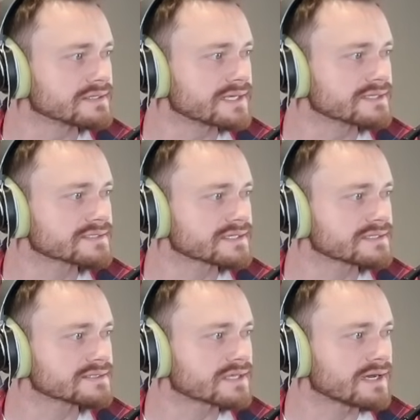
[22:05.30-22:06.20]
Lana
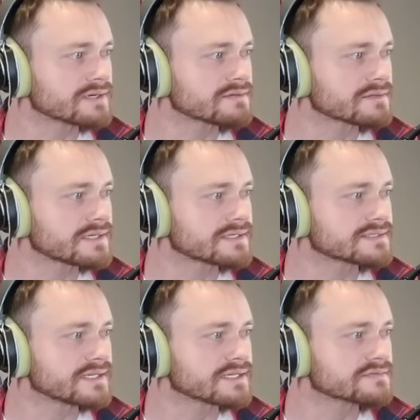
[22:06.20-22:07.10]
says, I don't think
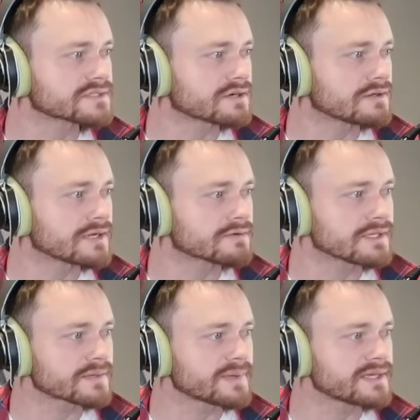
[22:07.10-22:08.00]
it's negative to call out
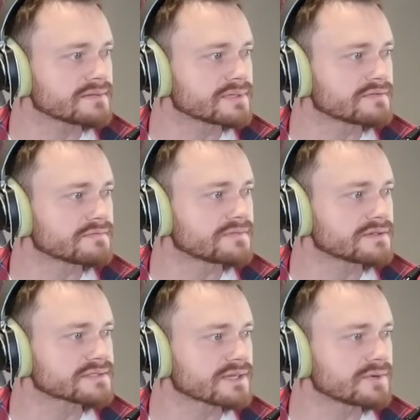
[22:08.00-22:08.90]
clickbait, but if it
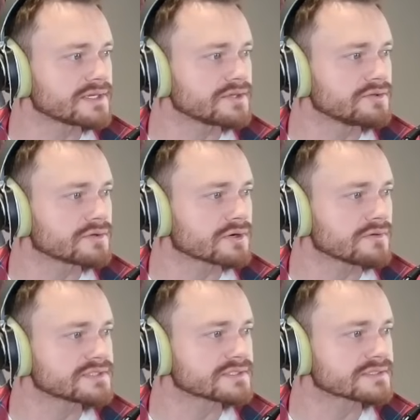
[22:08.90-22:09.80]
feels that way to you, you could
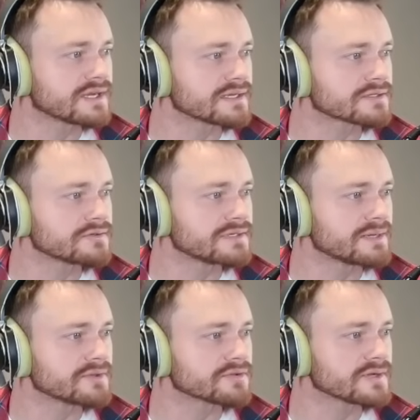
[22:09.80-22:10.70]
always just not include the
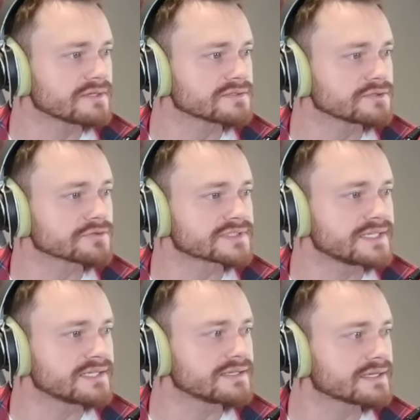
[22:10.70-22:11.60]
name of the creators you're
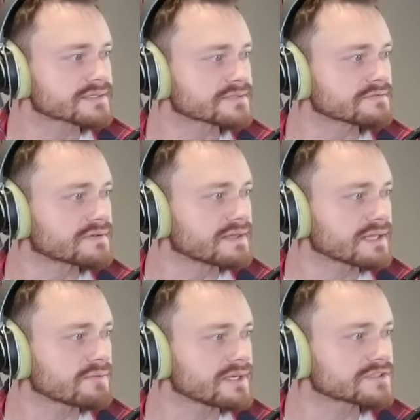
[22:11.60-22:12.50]
critiquing the decks of.
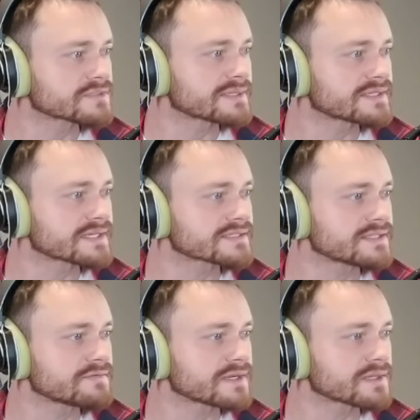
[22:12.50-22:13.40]
That way it's just about the decks
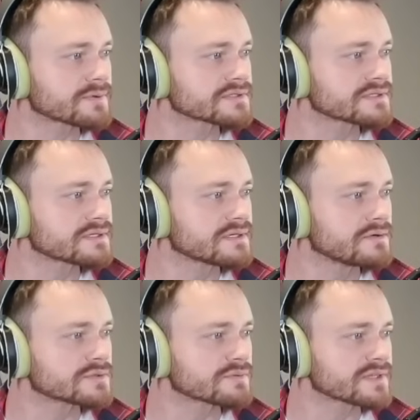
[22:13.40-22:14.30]
itself and not the person,
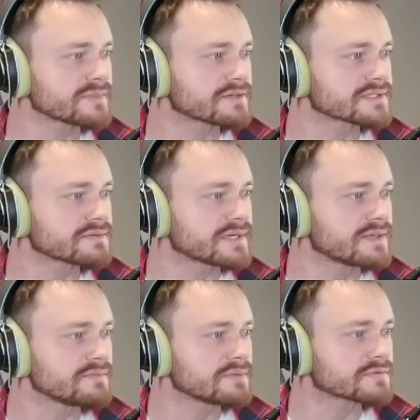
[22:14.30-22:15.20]
which what really matters anyway.
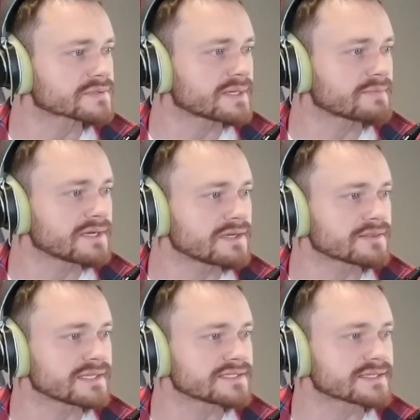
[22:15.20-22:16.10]
Keeping people from spending money on
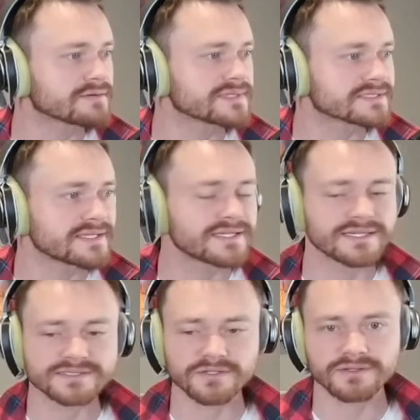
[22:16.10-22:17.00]
things that are
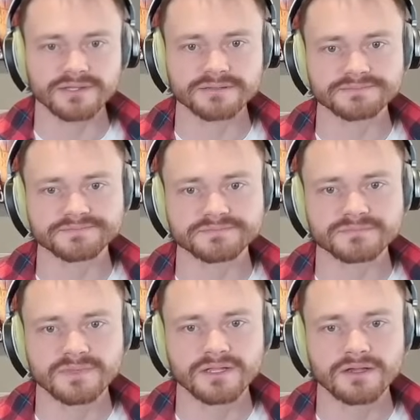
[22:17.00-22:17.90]
misleading is a good thing.
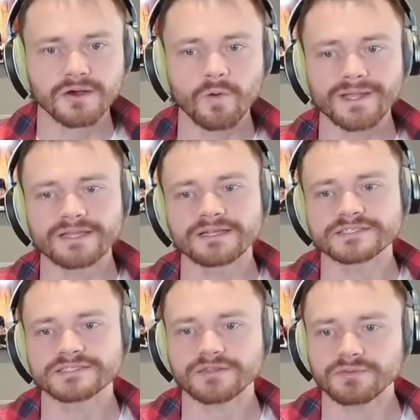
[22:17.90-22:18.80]
Oh my
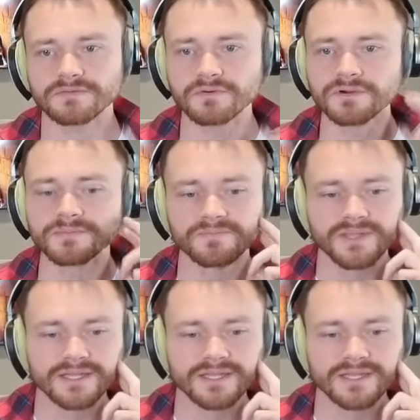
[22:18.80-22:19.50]
gosh, it's a 3-4.